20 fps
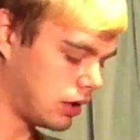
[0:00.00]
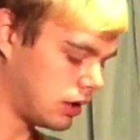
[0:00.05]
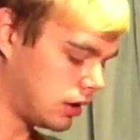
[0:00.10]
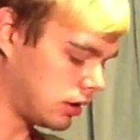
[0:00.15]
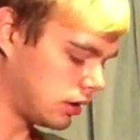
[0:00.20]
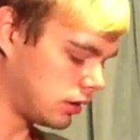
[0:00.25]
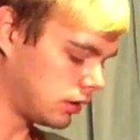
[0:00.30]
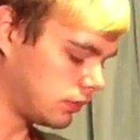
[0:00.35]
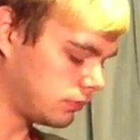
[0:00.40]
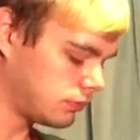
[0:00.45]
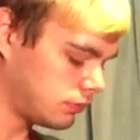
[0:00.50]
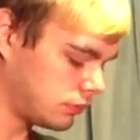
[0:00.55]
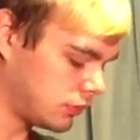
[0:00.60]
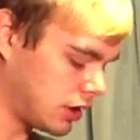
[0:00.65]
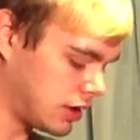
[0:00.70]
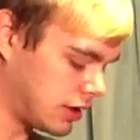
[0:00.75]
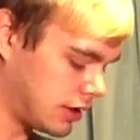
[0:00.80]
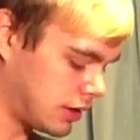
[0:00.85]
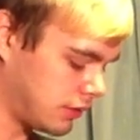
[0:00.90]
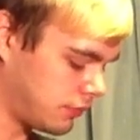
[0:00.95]
I? Um,
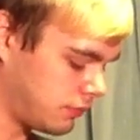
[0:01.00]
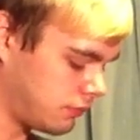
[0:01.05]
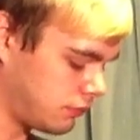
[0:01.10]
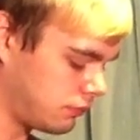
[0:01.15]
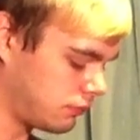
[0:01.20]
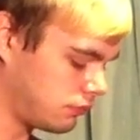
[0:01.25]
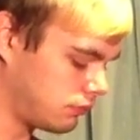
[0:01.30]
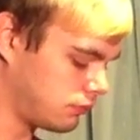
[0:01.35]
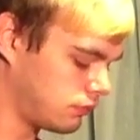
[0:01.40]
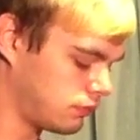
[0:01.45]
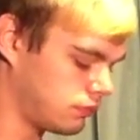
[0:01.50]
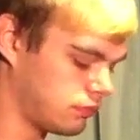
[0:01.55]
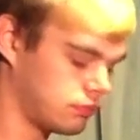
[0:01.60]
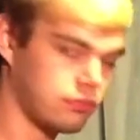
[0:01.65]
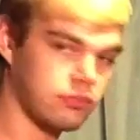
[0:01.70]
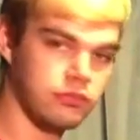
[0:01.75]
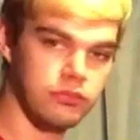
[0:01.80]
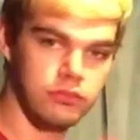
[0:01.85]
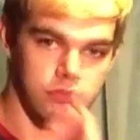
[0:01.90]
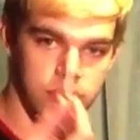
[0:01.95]
let's see.
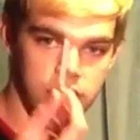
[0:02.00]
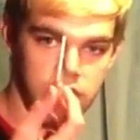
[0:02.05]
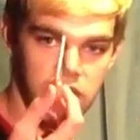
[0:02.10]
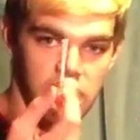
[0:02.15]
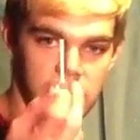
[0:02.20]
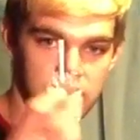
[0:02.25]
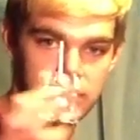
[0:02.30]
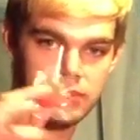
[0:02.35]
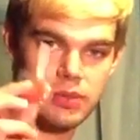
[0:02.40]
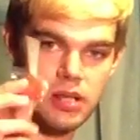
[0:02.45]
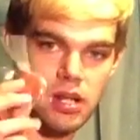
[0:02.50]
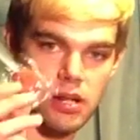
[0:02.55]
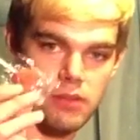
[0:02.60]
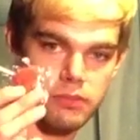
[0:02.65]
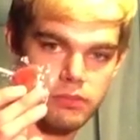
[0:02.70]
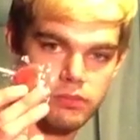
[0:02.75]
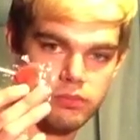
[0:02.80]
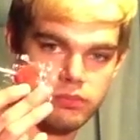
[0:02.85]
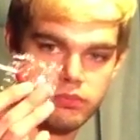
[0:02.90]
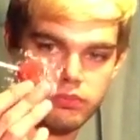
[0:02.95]
Lollipop
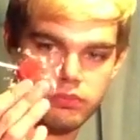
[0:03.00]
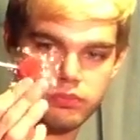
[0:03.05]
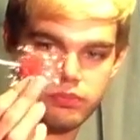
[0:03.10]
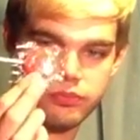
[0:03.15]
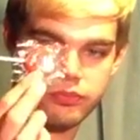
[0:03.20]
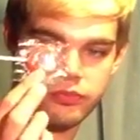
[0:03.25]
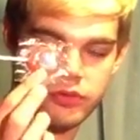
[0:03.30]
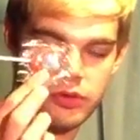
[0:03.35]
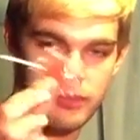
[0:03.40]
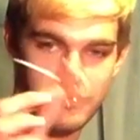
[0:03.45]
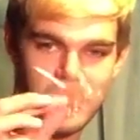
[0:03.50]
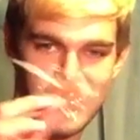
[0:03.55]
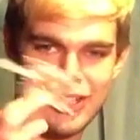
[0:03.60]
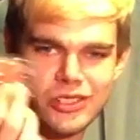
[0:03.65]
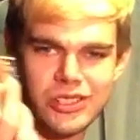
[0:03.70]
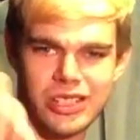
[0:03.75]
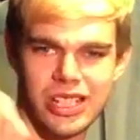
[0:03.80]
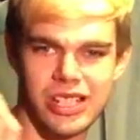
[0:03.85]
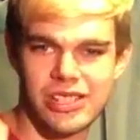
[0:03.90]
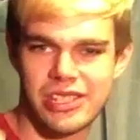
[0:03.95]
from
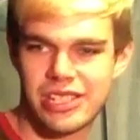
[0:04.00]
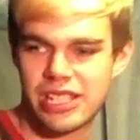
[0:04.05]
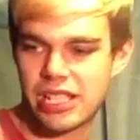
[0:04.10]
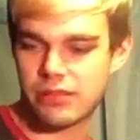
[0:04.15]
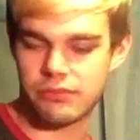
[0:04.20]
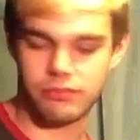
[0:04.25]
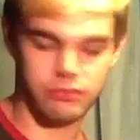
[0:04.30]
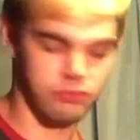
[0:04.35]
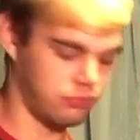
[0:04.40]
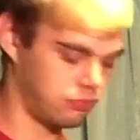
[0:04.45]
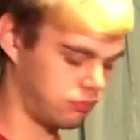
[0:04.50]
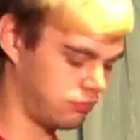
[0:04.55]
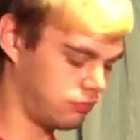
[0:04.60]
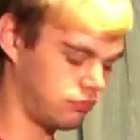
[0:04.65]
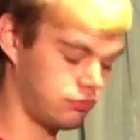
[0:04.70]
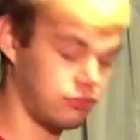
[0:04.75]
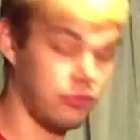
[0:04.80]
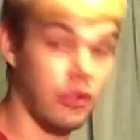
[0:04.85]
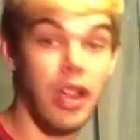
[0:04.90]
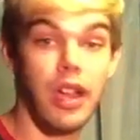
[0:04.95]
Valentine's Day.
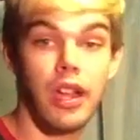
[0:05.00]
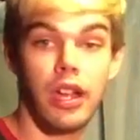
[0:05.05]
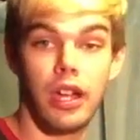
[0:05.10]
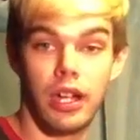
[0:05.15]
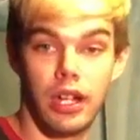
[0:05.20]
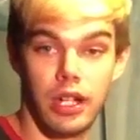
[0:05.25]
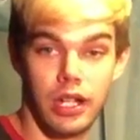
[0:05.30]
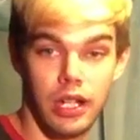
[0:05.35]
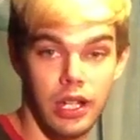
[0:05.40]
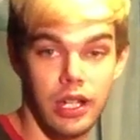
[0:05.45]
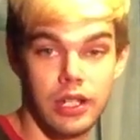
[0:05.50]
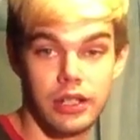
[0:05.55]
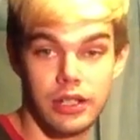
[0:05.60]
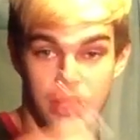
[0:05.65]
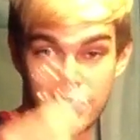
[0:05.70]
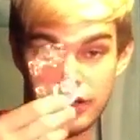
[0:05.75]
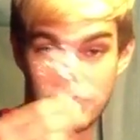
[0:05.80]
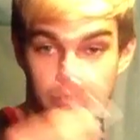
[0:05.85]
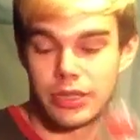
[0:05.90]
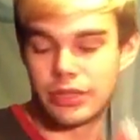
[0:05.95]

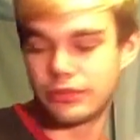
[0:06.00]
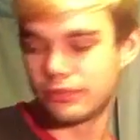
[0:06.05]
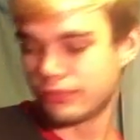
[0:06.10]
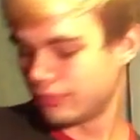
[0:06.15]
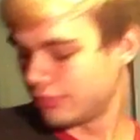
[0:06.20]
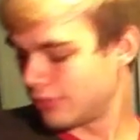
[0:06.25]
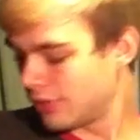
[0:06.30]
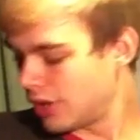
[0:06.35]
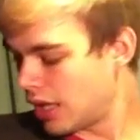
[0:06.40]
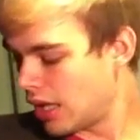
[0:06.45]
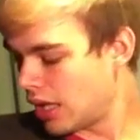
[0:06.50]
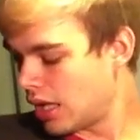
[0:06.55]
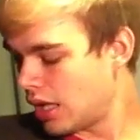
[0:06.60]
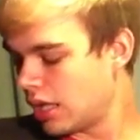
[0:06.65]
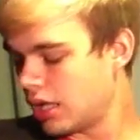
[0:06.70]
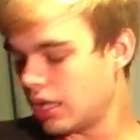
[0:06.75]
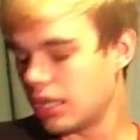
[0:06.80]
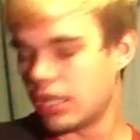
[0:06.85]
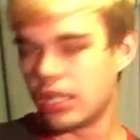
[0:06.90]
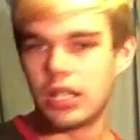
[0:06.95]
Another one.
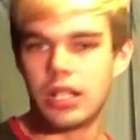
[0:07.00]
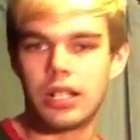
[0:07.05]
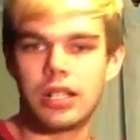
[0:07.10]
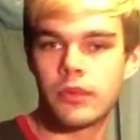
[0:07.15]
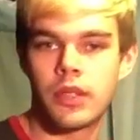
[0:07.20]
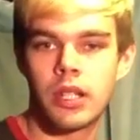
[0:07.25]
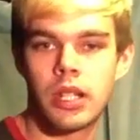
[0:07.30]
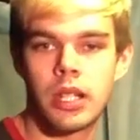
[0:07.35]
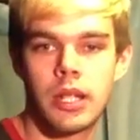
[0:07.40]
Um,